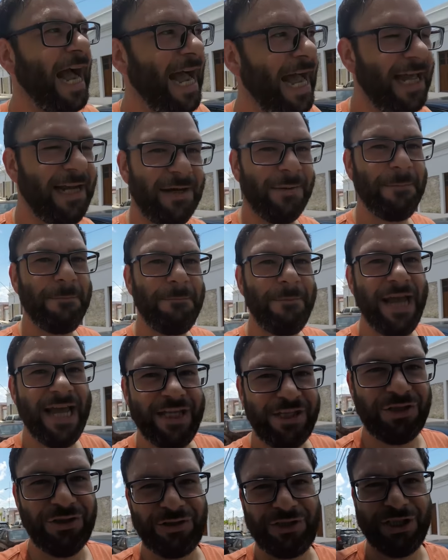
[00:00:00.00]
I had a
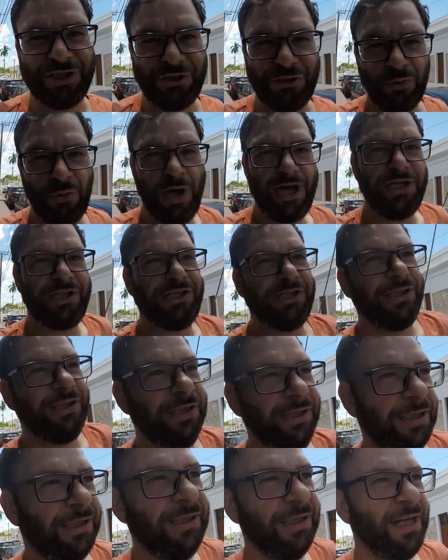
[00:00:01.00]
major situation,
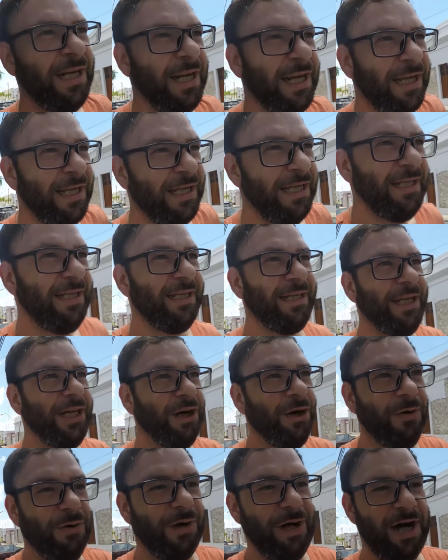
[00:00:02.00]
you
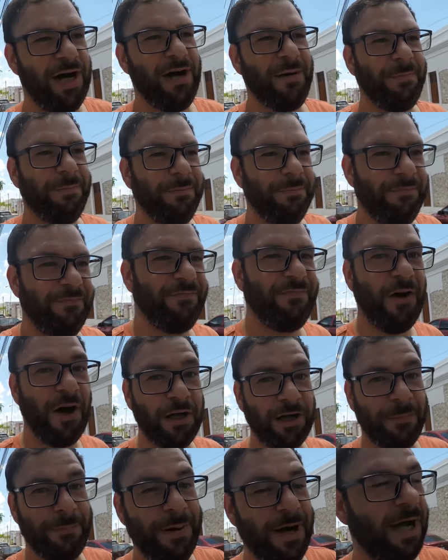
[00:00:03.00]
know, um,
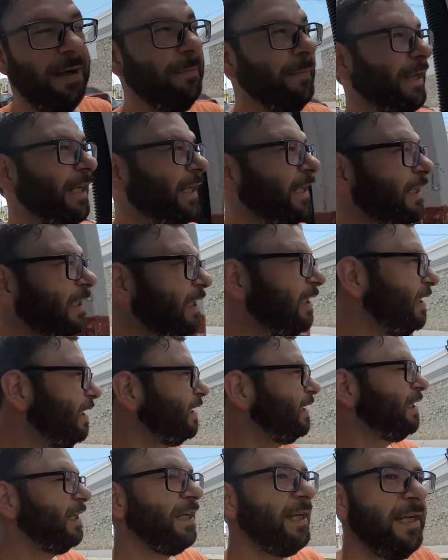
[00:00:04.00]
fall upon me
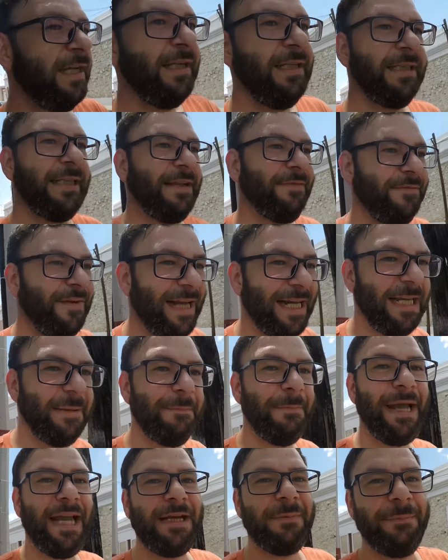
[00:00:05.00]
that finally
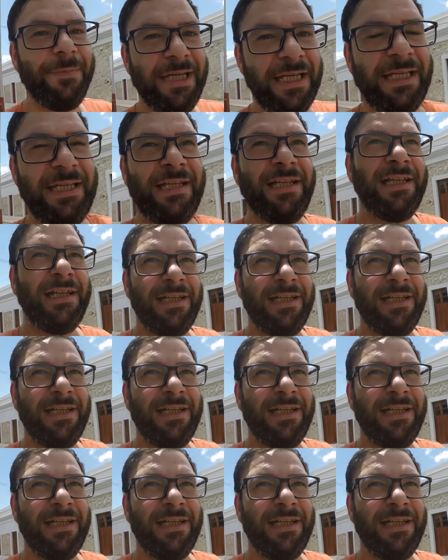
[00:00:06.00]
made me